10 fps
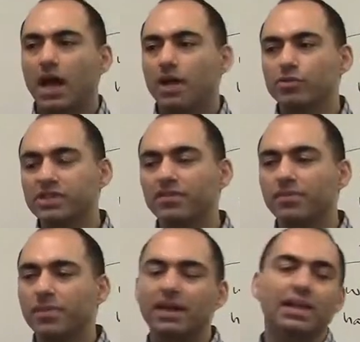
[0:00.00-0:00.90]
I received
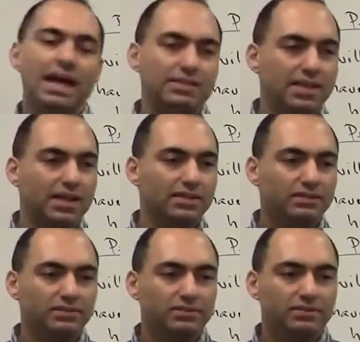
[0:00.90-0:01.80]
the mail last
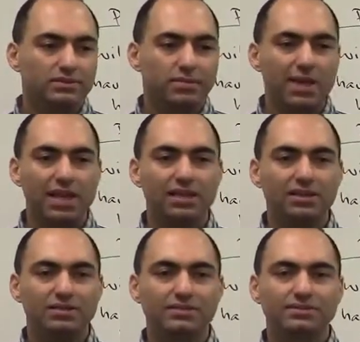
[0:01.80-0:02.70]
night. The
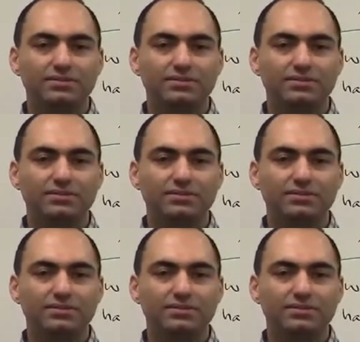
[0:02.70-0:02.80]
mail